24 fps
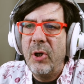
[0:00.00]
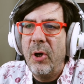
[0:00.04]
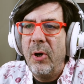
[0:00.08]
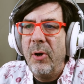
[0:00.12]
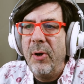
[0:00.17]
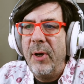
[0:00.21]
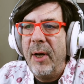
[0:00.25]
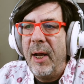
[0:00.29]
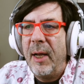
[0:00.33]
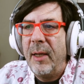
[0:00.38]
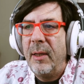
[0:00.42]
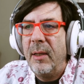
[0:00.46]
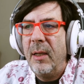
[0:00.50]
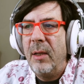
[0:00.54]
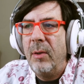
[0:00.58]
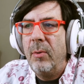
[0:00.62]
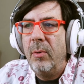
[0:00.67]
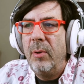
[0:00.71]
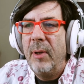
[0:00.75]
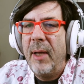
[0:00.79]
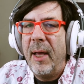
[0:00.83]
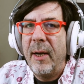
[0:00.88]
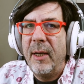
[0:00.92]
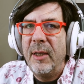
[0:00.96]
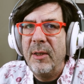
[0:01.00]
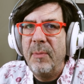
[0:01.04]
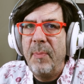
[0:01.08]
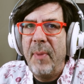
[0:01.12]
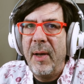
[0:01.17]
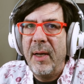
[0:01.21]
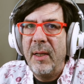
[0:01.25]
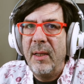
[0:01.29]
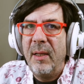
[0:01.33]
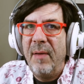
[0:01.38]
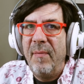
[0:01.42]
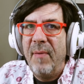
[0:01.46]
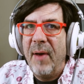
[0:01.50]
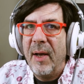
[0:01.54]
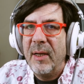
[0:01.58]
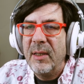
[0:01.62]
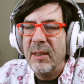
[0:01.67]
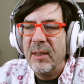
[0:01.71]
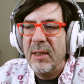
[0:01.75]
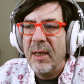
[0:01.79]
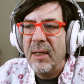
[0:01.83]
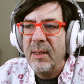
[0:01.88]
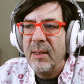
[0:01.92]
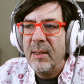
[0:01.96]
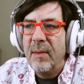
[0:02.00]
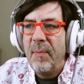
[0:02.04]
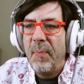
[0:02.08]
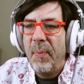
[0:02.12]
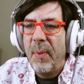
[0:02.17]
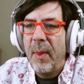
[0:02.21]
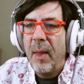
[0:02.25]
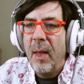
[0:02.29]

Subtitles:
connected to their respective assets.